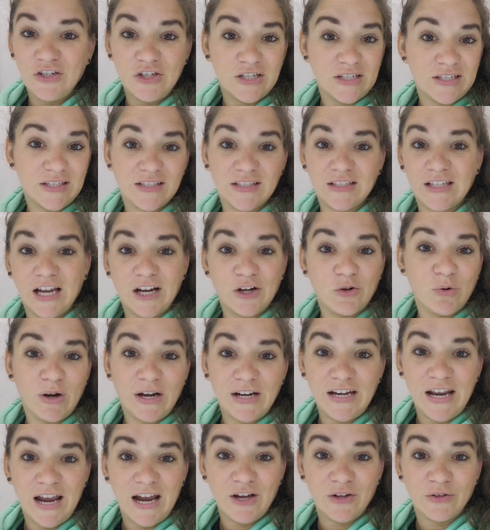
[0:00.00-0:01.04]
they just slide
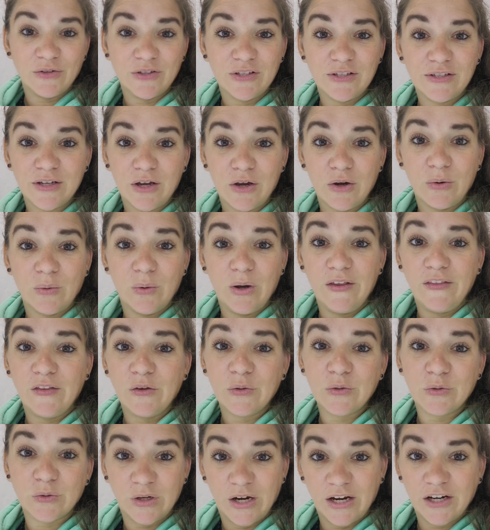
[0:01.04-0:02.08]
right down. So, and
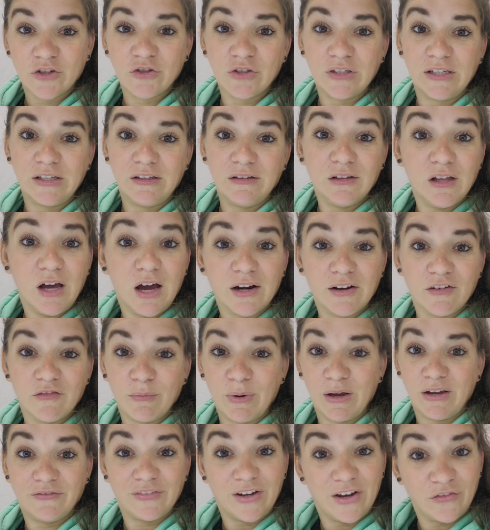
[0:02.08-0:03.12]
those are actually a lot of
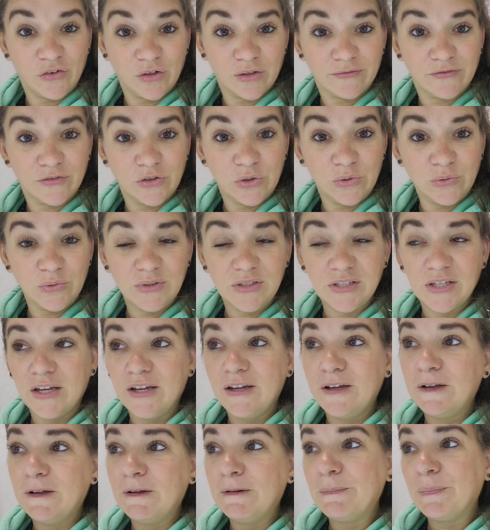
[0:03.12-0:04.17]
my favorite foods.
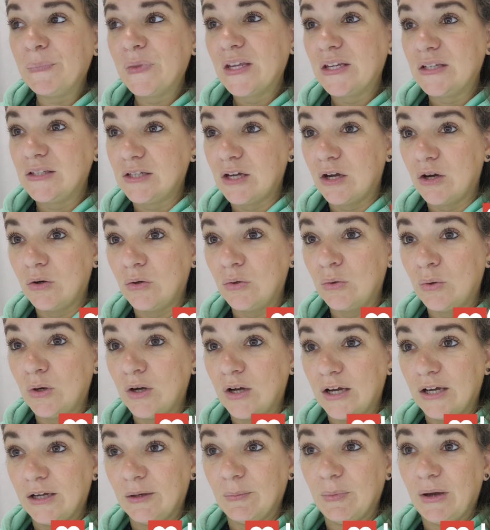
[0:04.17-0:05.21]

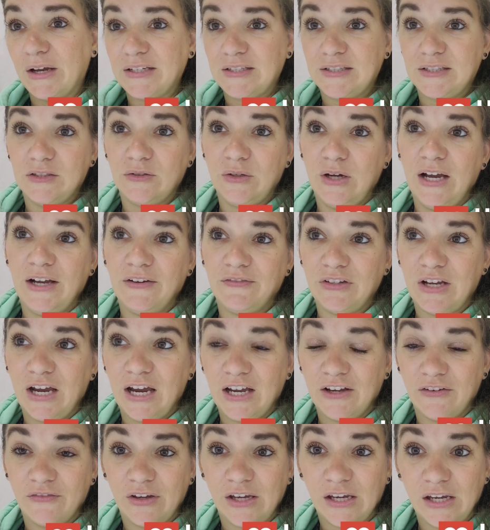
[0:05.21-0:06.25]
So I still have to
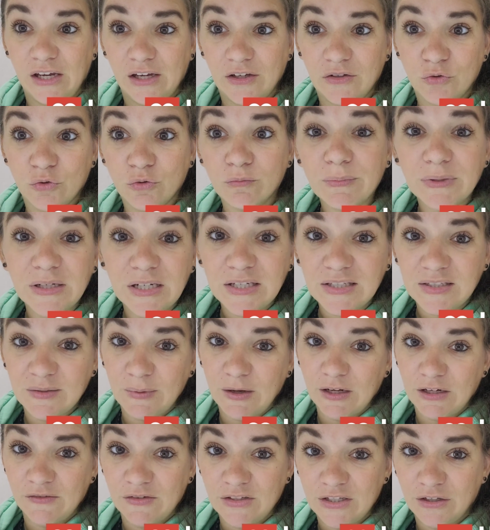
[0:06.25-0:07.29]
have a tremendous
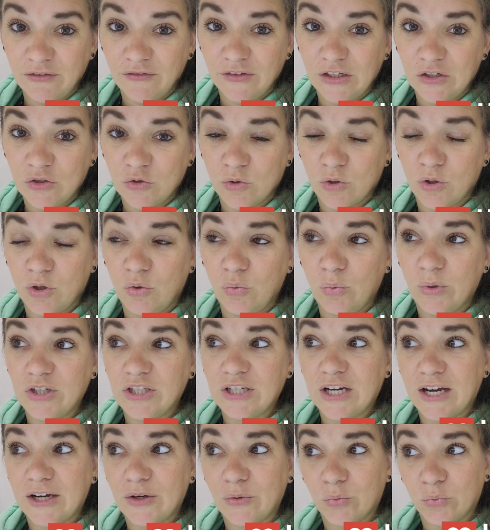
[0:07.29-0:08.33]
amount of self-control,
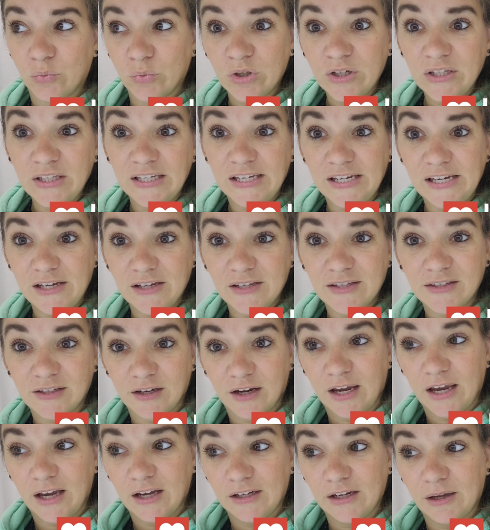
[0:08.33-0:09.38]
which I really
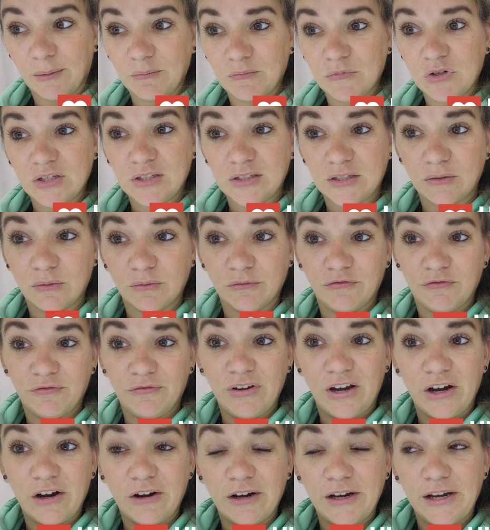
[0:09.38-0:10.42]
suck at. I'm just a
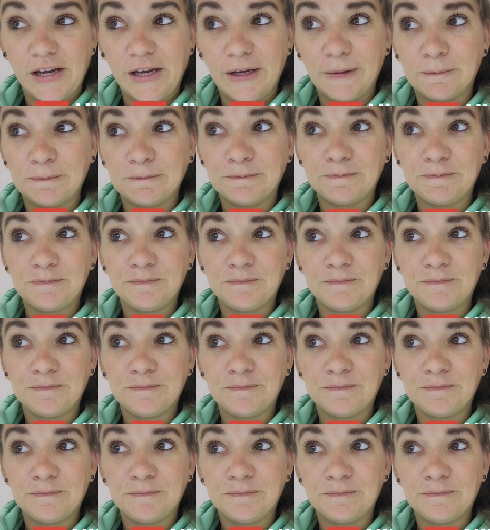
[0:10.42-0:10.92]
very